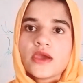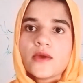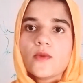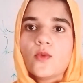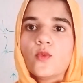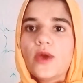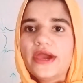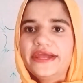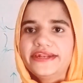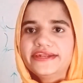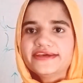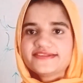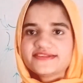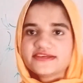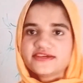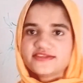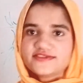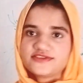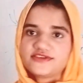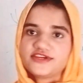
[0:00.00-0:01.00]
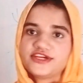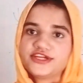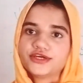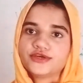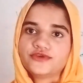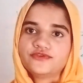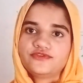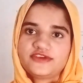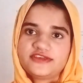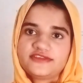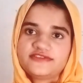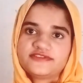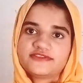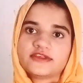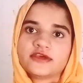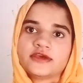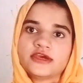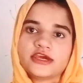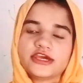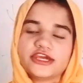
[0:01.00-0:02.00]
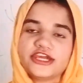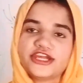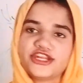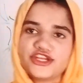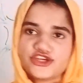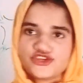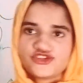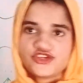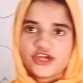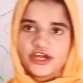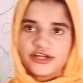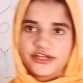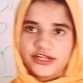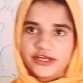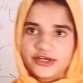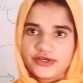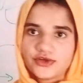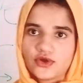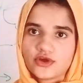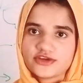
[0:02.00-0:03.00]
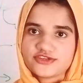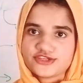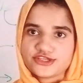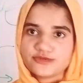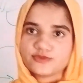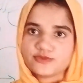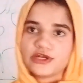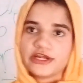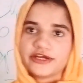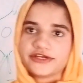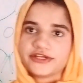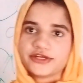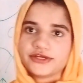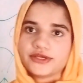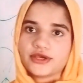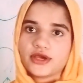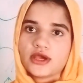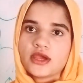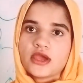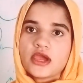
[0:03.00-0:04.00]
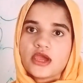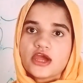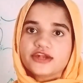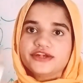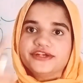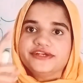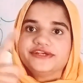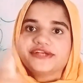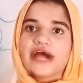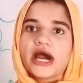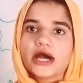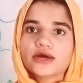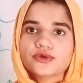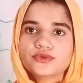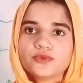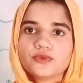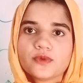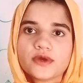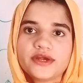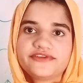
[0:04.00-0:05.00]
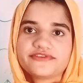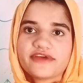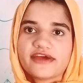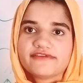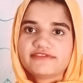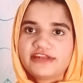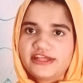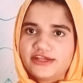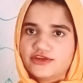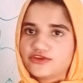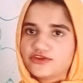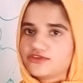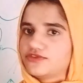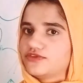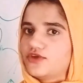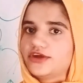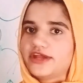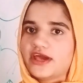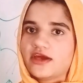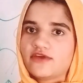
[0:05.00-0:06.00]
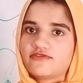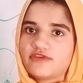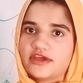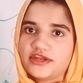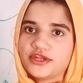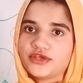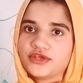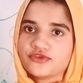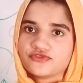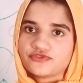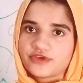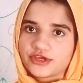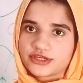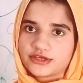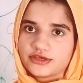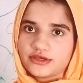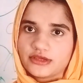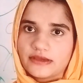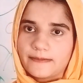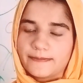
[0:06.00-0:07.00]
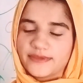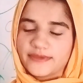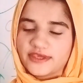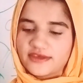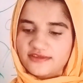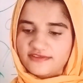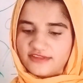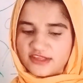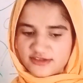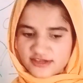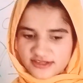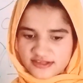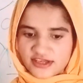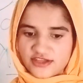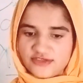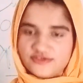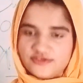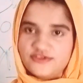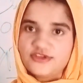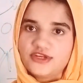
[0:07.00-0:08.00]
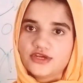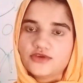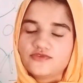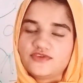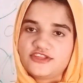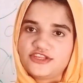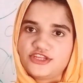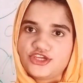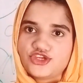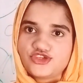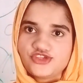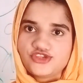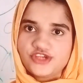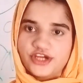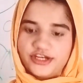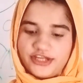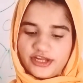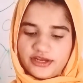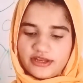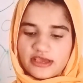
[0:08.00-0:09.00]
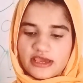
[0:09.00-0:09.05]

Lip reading: When a sensory nerve is initiated or stimulated, downward traveling does not have any effect because the sensory nerve is initiated